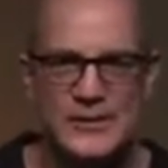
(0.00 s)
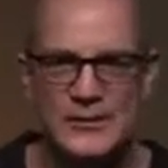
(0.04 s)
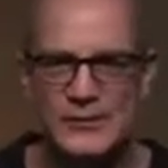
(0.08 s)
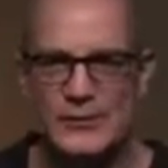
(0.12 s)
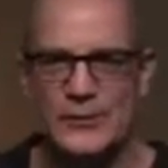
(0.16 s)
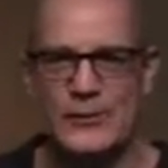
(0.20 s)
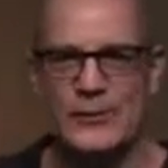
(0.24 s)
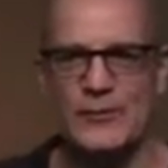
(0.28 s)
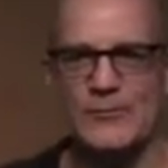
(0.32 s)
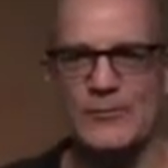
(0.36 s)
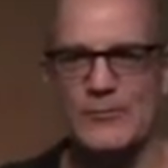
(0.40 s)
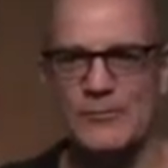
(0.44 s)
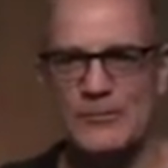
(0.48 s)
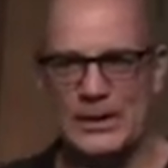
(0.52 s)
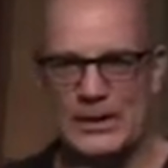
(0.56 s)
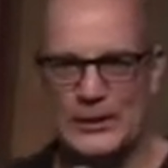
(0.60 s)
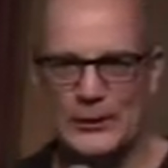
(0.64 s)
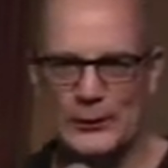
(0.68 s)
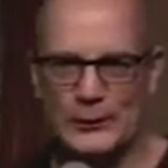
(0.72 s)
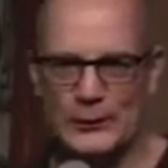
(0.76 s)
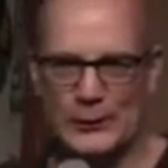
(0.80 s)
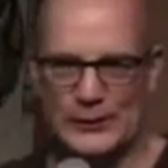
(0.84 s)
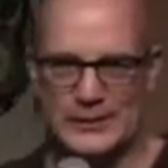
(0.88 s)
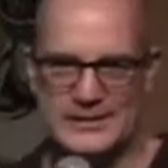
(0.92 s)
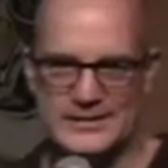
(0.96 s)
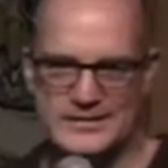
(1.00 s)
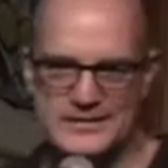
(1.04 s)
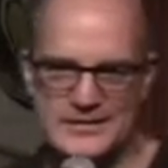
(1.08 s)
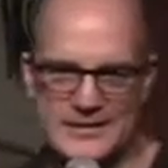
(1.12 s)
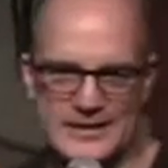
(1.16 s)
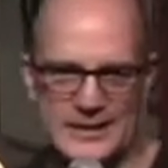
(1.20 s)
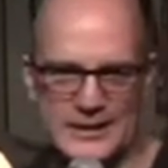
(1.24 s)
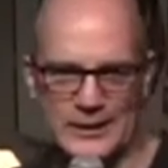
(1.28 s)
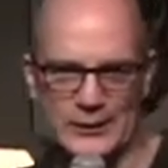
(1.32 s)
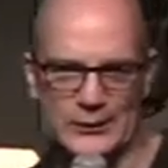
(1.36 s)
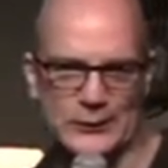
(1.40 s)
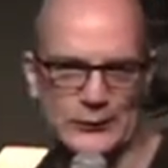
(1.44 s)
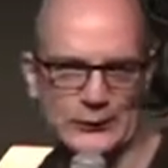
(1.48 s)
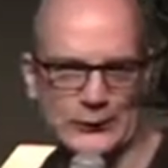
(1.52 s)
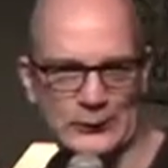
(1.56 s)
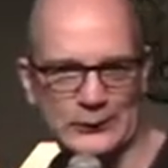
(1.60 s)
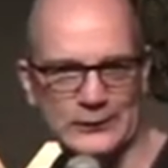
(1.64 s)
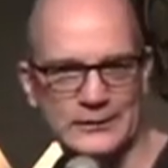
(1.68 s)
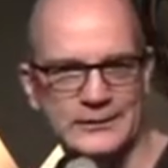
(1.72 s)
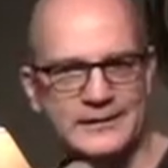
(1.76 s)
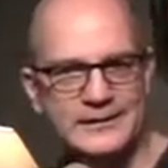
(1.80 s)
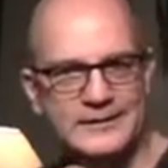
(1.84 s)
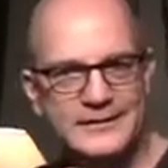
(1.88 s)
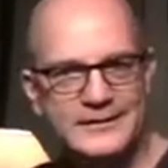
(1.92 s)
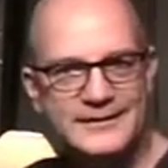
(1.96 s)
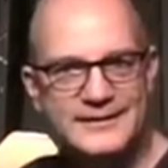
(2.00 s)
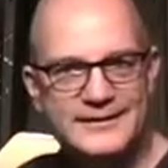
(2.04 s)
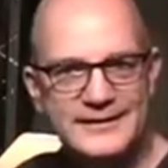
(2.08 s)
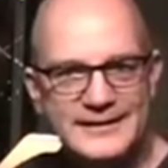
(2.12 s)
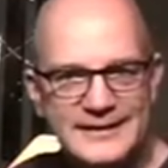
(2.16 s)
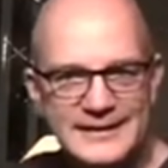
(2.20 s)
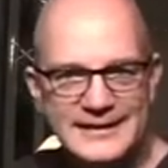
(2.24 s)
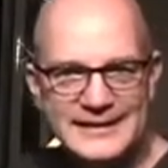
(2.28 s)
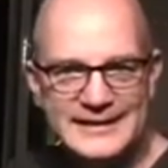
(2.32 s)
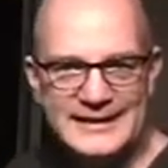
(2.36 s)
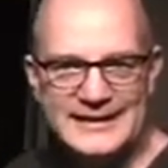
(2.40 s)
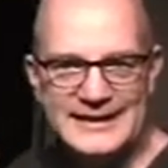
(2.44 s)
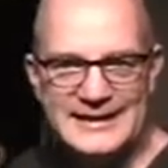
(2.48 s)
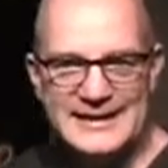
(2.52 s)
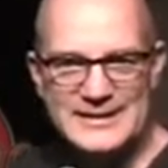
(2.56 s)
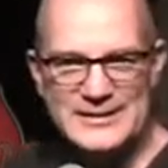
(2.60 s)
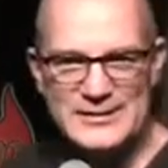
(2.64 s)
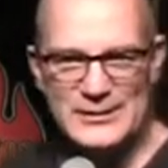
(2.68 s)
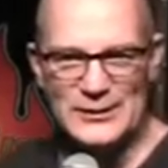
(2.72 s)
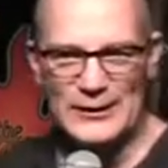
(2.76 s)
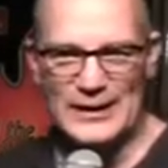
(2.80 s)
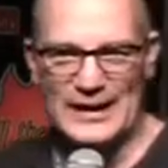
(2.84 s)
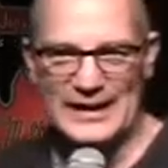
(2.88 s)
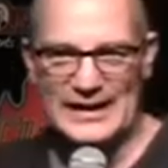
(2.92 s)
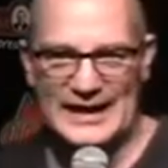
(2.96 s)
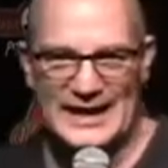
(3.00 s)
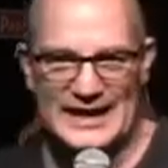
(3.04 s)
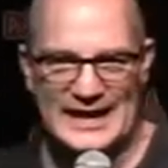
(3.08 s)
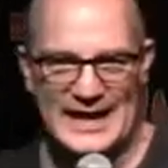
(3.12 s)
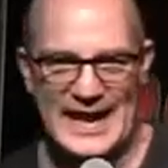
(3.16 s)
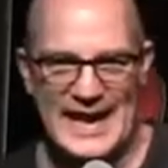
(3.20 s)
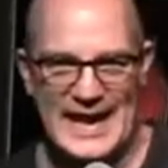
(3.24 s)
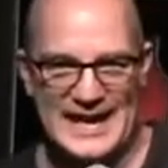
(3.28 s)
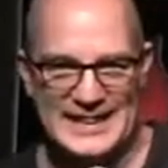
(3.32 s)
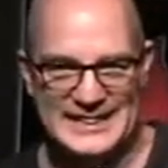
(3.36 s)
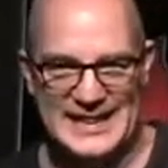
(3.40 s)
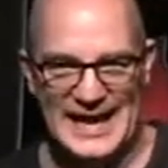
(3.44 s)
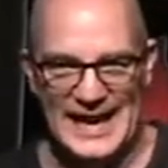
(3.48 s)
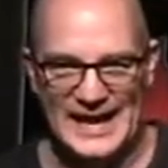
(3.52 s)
sort of bitter and cynical. So I kind of had